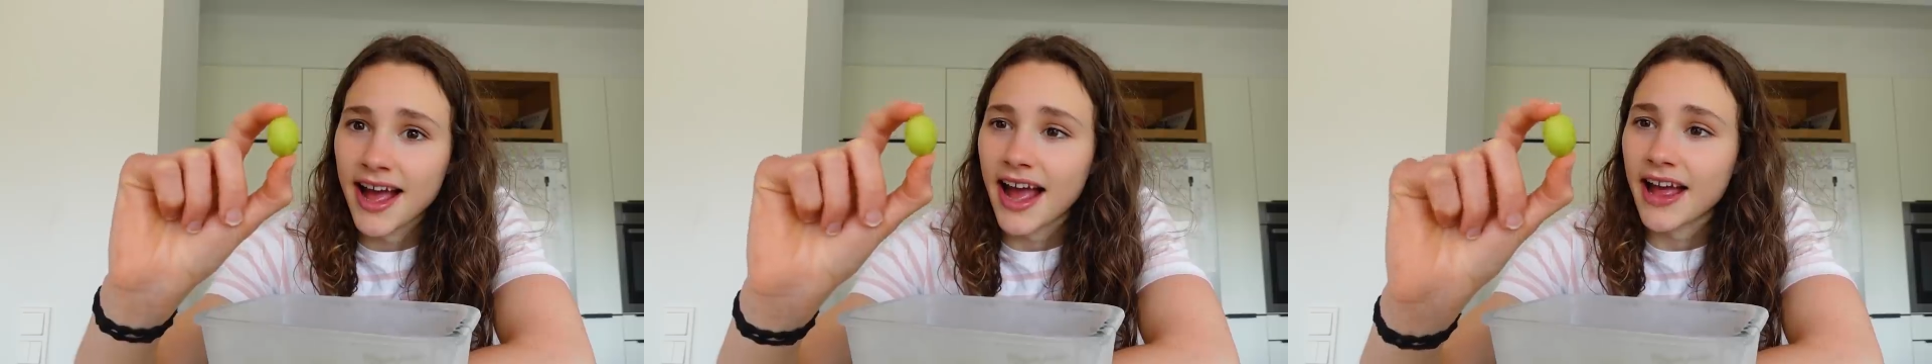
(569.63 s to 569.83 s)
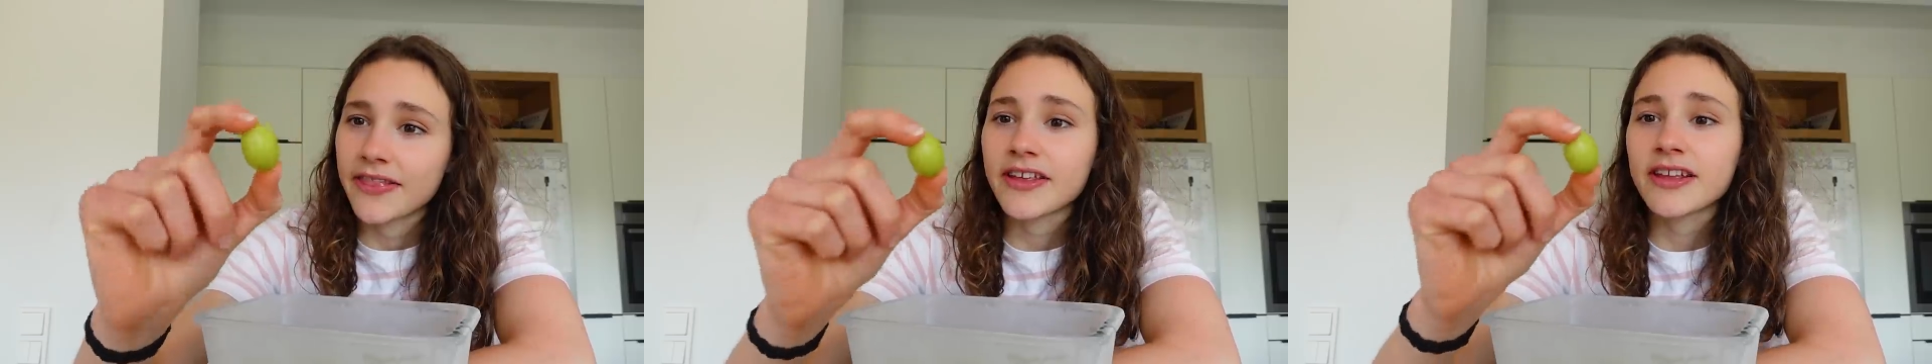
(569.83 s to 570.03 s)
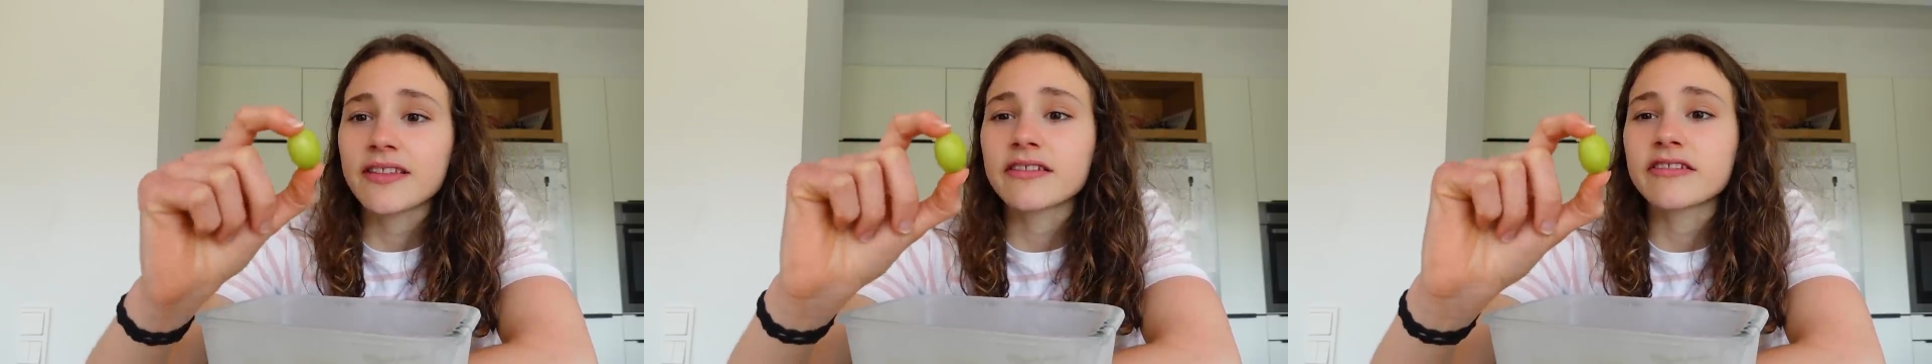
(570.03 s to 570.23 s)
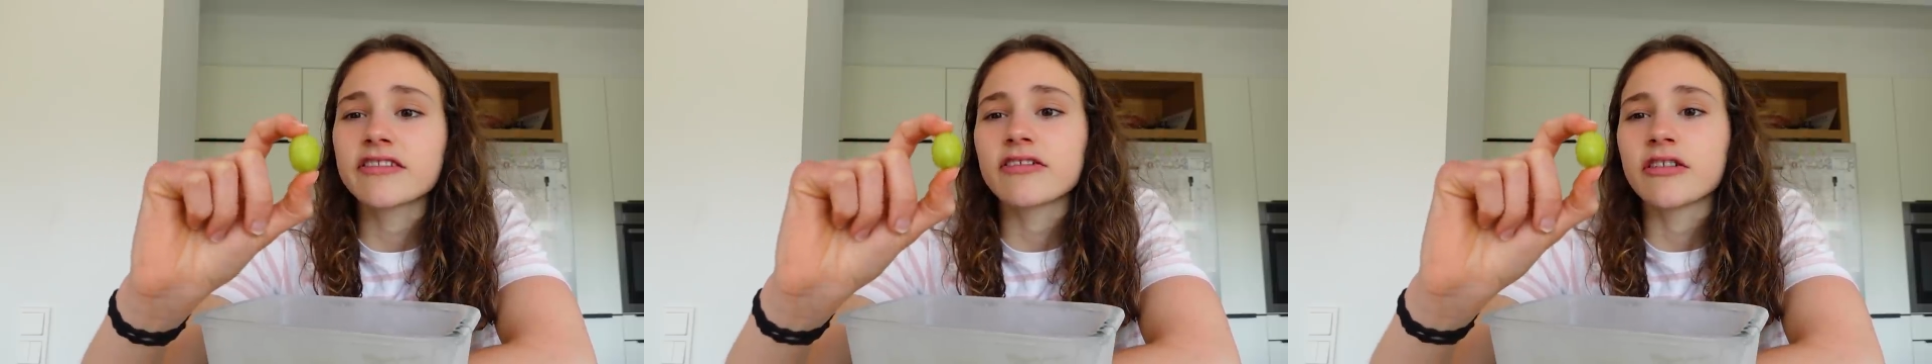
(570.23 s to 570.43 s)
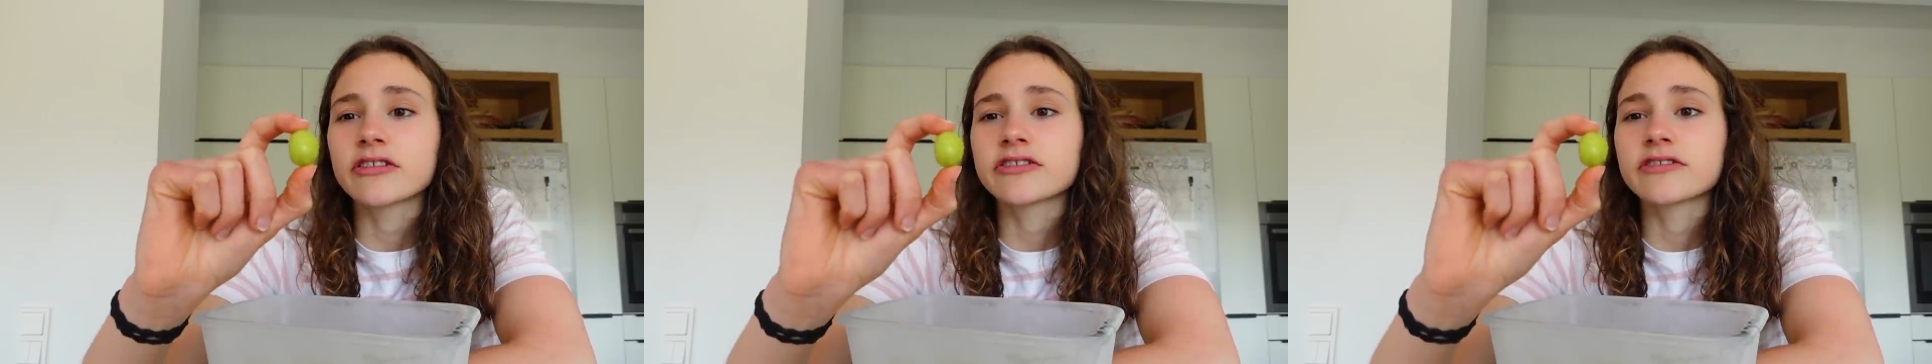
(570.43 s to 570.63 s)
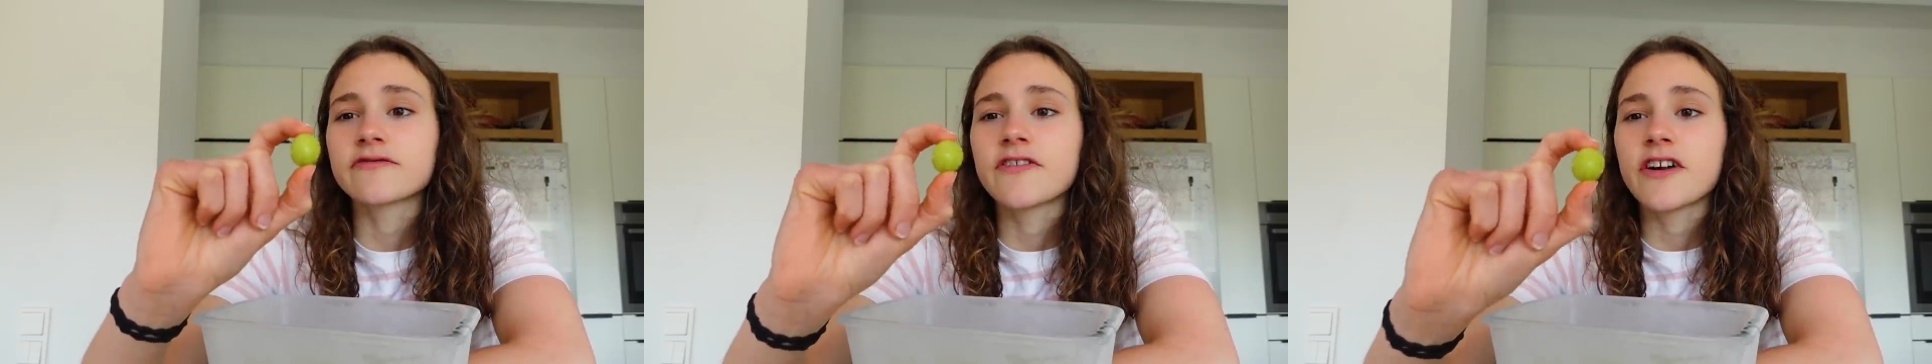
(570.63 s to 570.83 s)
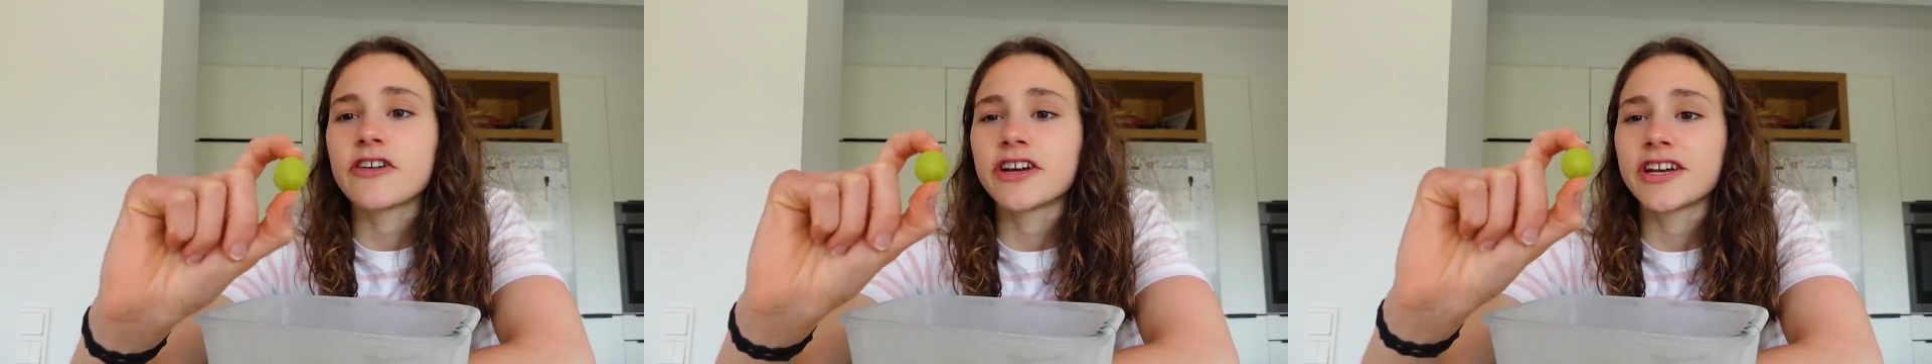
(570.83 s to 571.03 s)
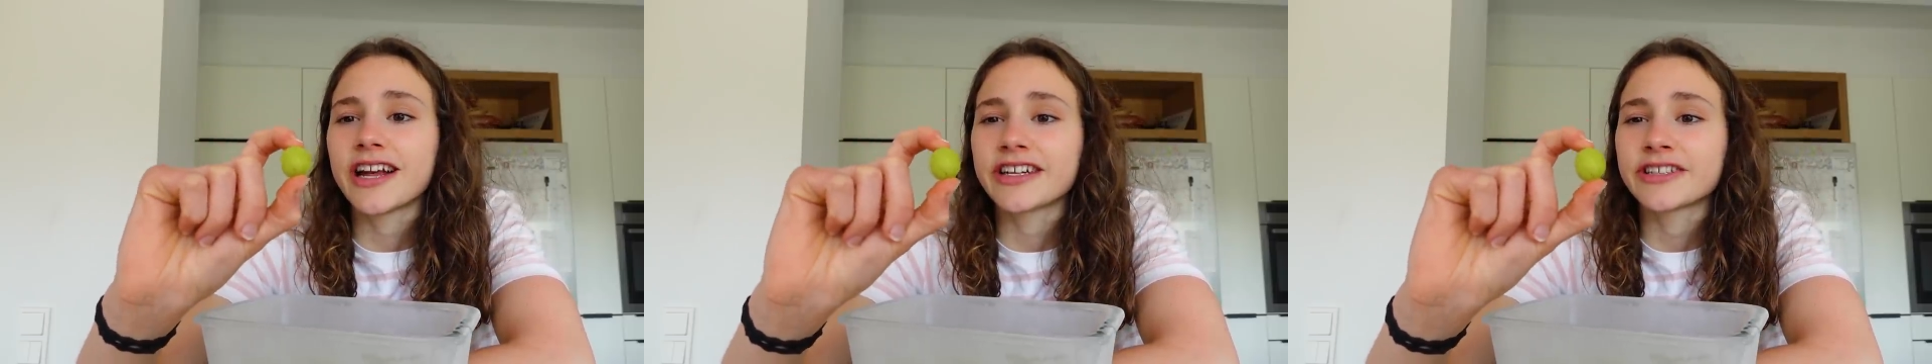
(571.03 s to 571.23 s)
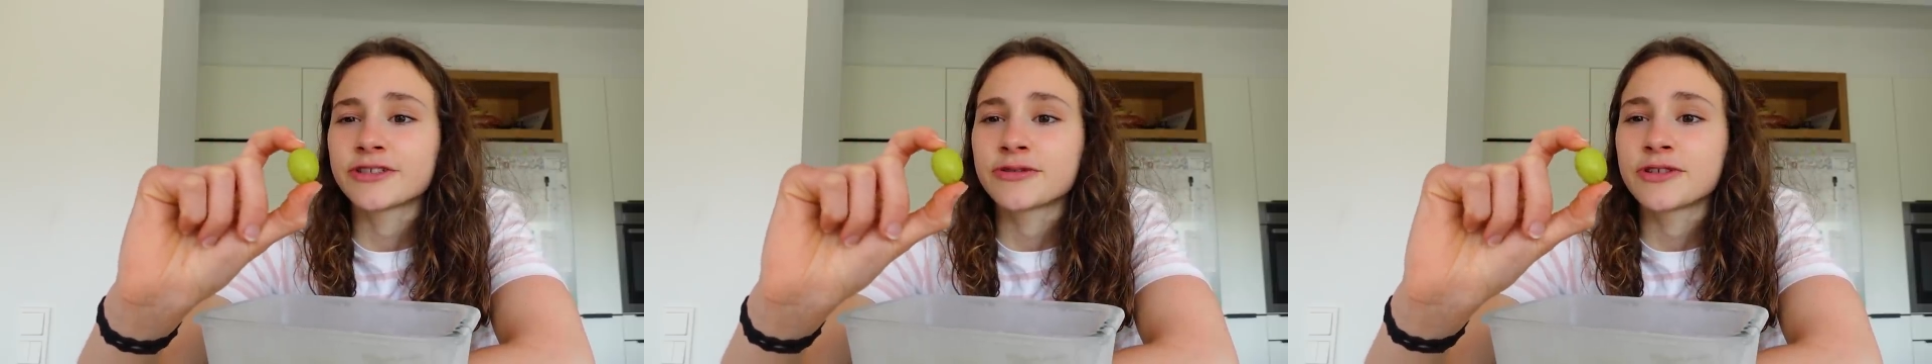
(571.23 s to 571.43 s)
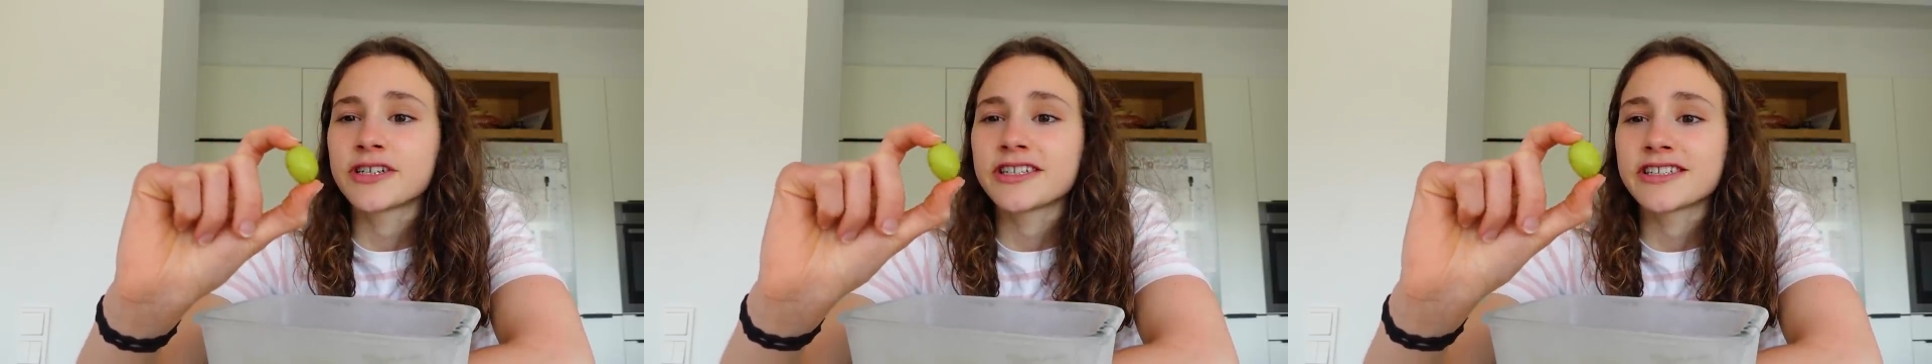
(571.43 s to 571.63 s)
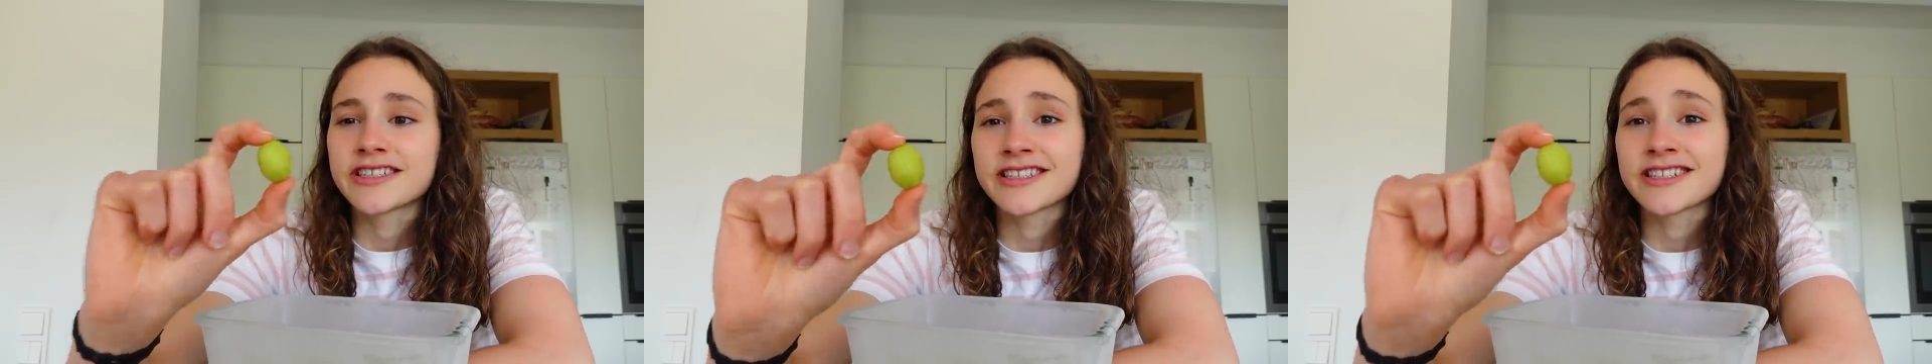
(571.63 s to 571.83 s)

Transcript: I think this is also a very nice treat in